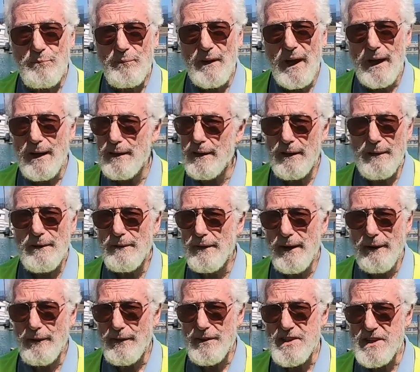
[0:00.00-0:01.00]

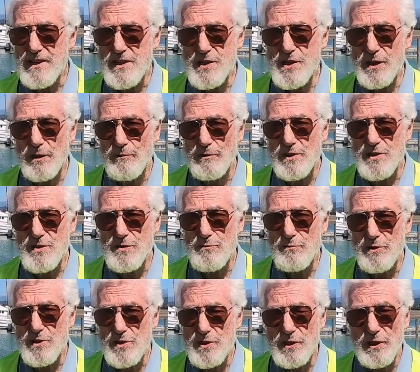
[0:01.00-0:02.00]
the teaching
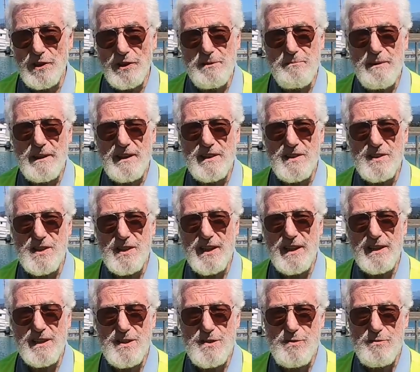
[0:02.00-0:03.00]
was good because the
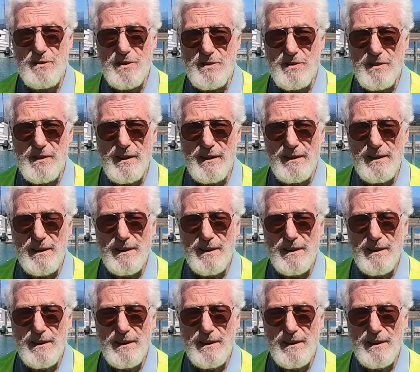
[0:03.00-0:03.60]
kids were